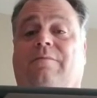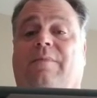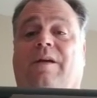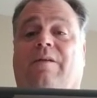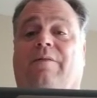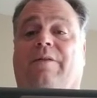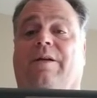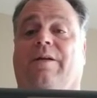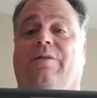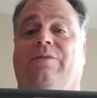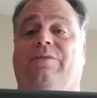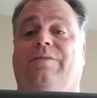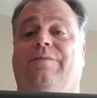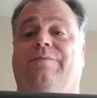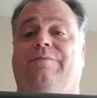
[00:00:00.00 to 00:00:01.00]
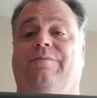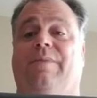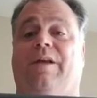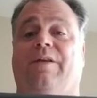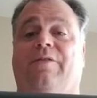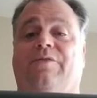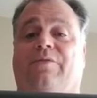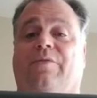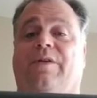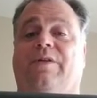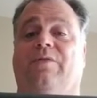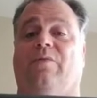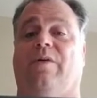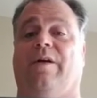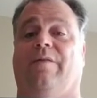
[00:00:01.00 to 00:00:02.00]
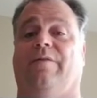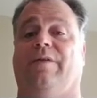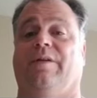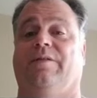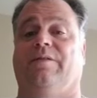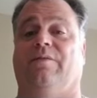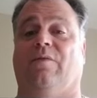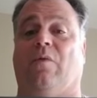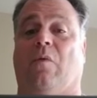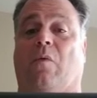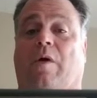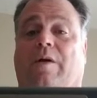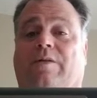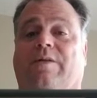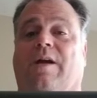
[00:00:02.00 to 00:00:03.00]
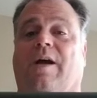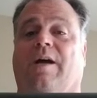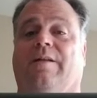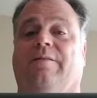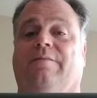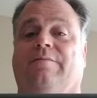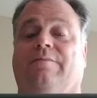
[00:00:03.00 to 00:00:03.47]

Everything else. And there's a reason why everything's where it's at.